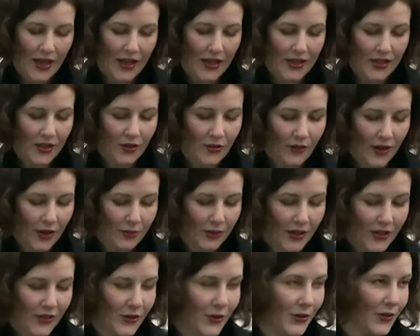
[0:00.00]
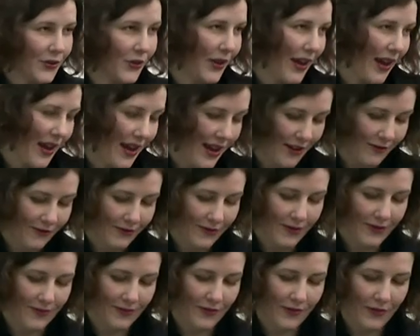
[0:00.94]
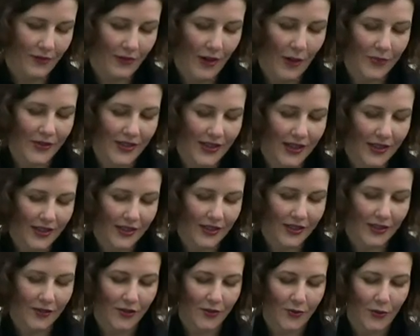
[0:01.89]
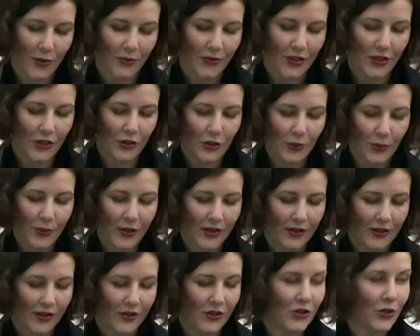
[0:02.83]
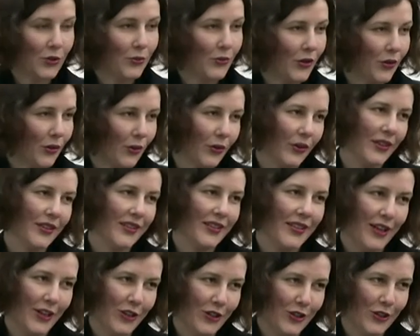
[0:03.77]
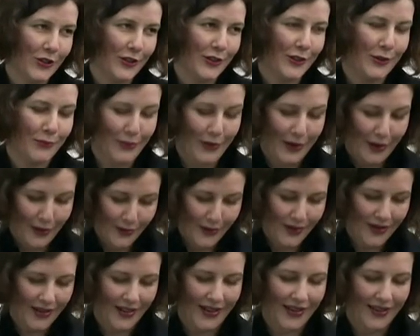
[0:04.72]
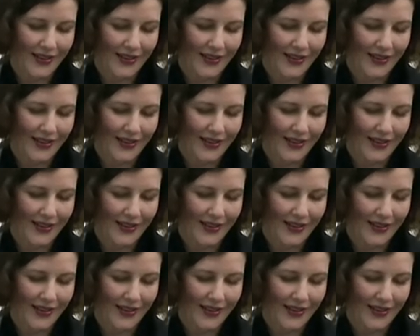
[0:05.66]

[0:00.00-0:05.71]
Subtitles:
It is a great pleasure to have representatives from the European Consumer Organization, the BEOC,